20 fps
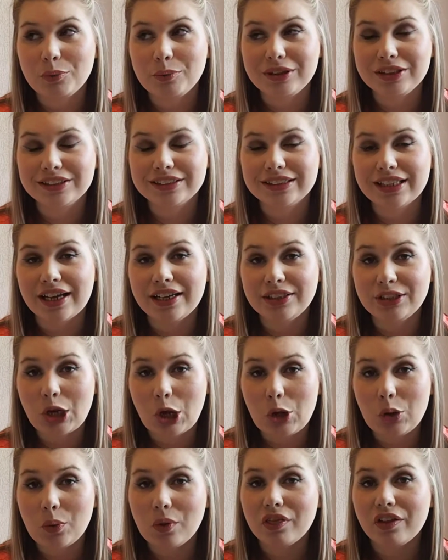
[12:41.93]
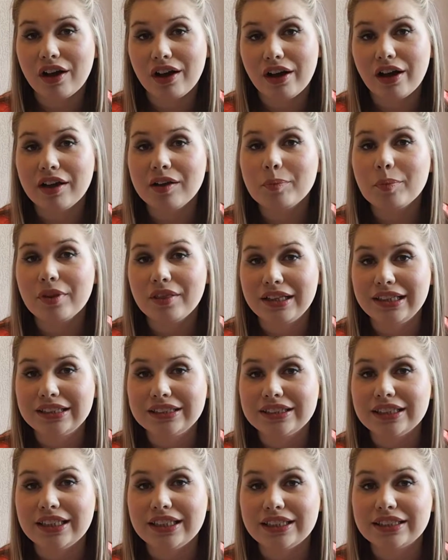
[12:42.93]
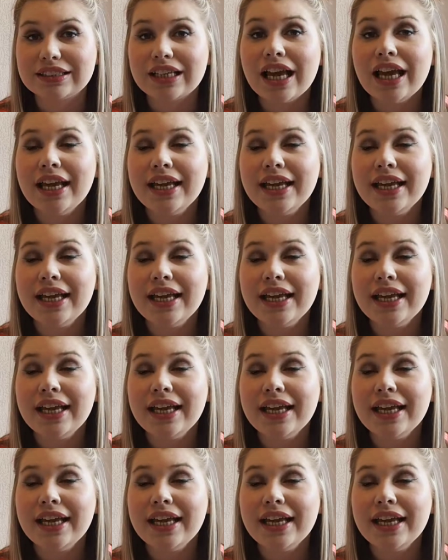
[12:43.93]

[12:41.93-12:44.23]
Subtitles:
because I know the hype of this is